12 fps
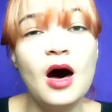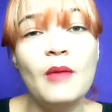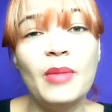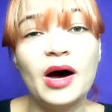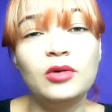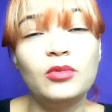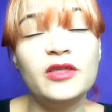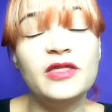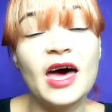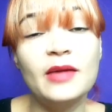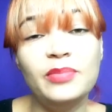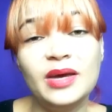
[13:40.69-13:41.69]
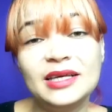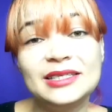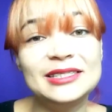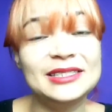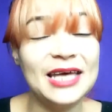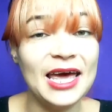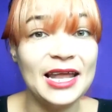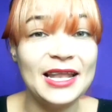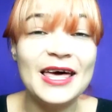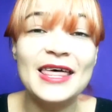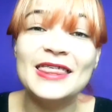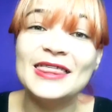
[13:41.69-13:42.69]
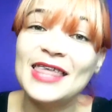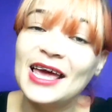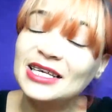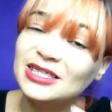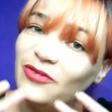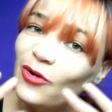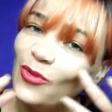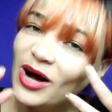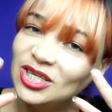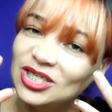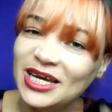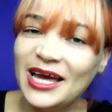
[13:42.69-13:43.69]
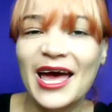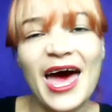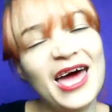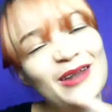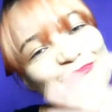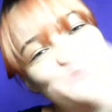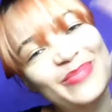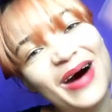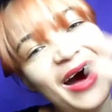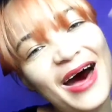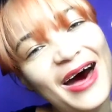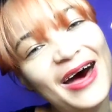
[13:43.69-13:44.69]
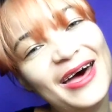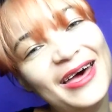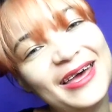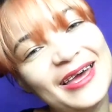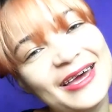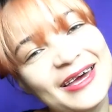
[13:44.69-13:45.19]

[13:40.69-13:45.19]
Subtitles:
But with that being said, thanks for watching and bye.